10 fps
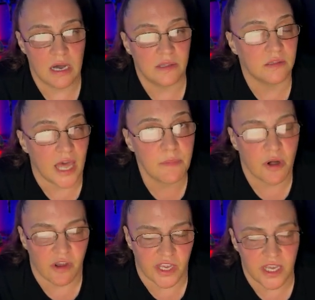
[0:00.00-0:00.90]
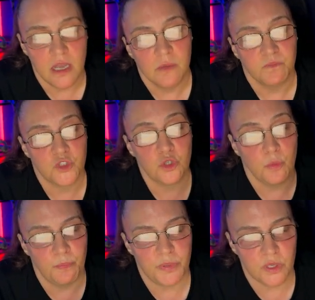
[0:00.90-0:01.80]
library to
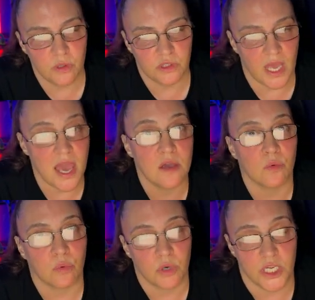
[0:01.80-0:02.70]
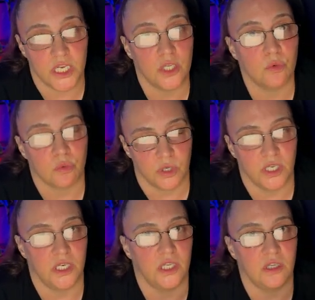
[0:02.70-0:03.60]
build a
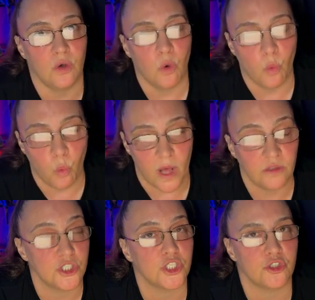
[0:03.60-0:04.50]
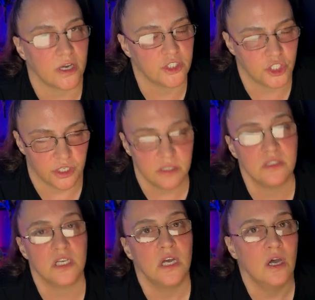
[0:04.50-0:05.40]
really well
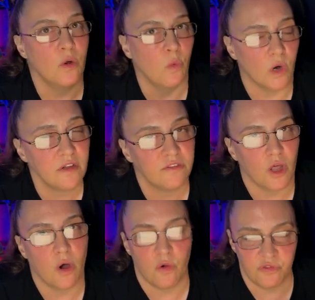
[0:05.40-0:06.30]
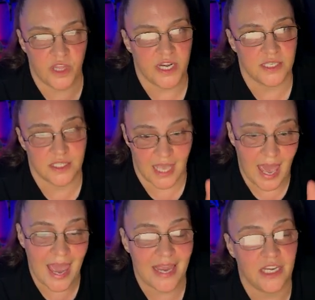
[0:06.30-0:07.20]
structured workflow that is
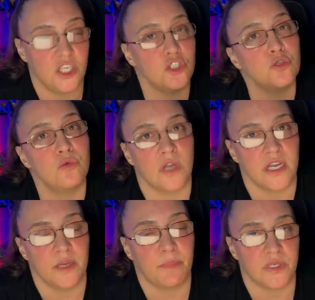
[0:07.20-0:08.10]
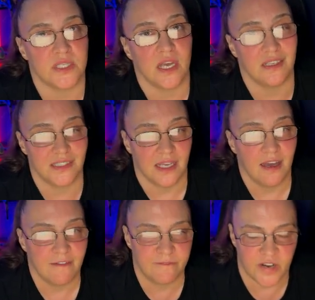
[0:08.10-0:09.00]
80 to 90%
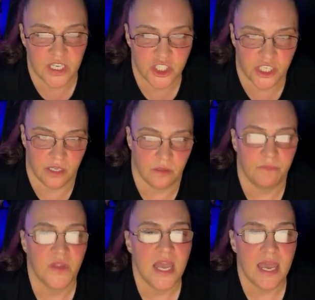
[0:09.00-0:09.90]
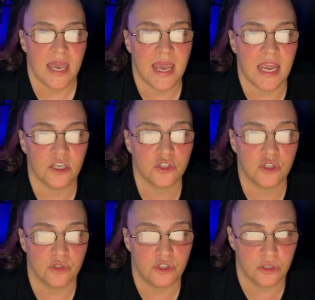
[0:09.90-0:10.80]
functional. And
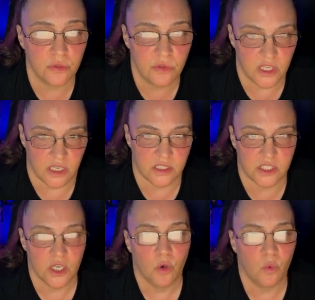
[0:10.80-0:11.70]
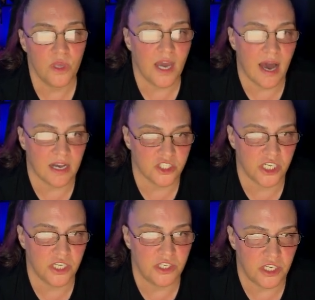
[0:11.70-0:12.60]
to do this, we
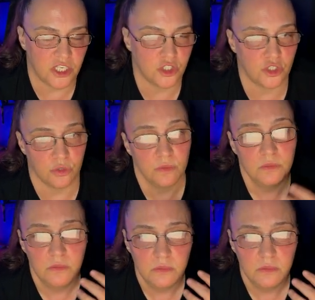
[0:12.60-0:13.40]
actually need to